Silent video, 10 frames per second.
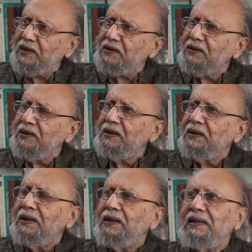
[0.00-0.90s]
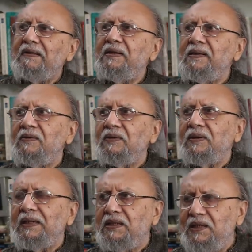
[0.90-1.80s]
it, they will
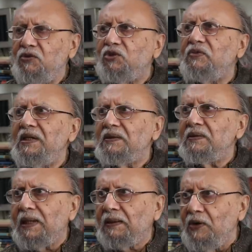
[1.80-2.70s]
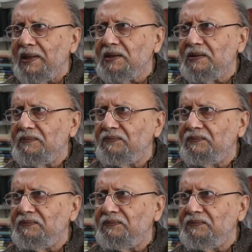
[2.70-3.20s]
this news will circulate.